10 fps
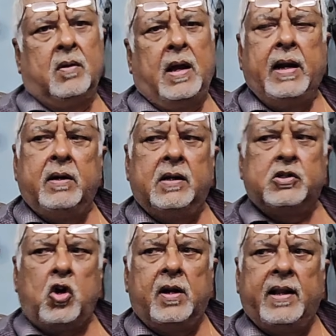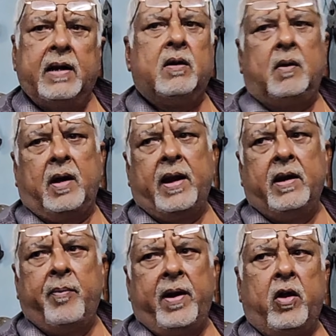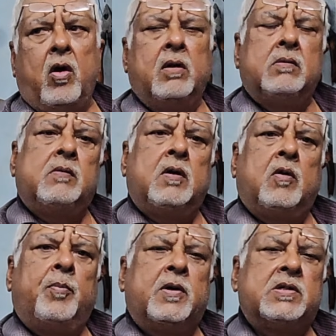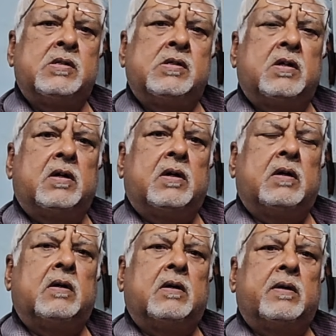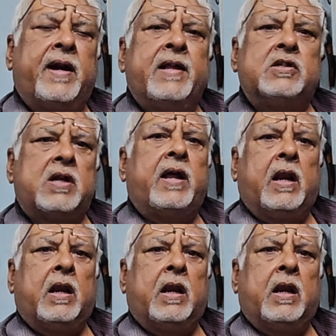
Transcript: And it's not that, again, depending on the person's riding style,